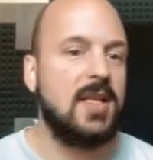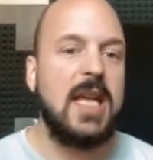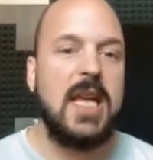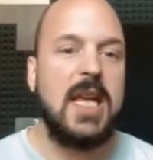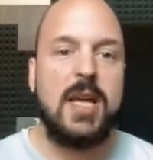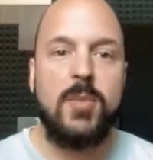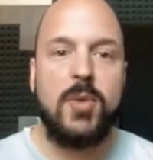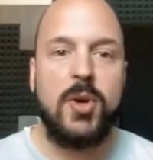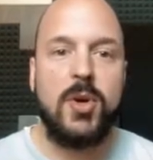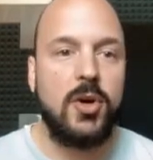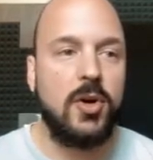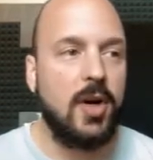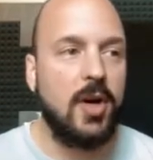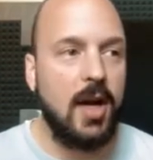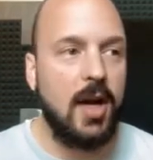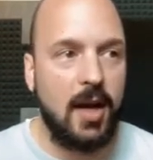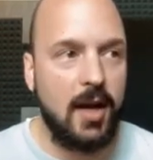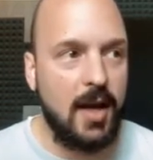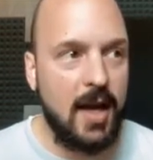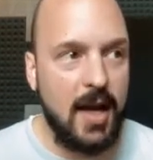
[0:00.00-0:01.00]
name your
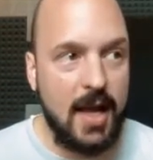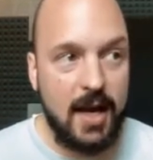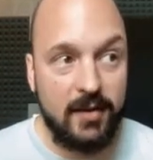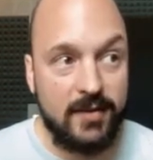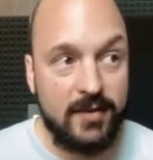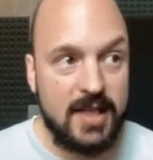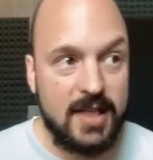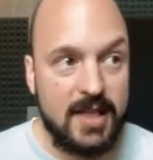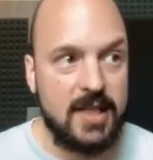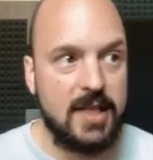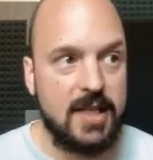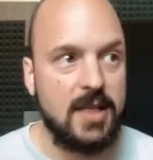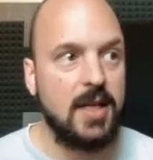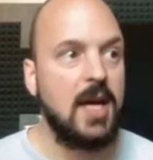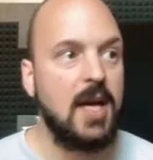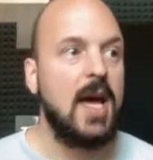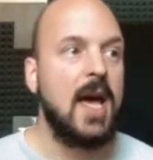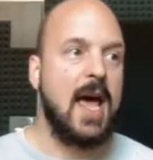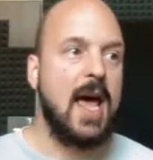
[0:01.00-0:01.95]
uh, NFT,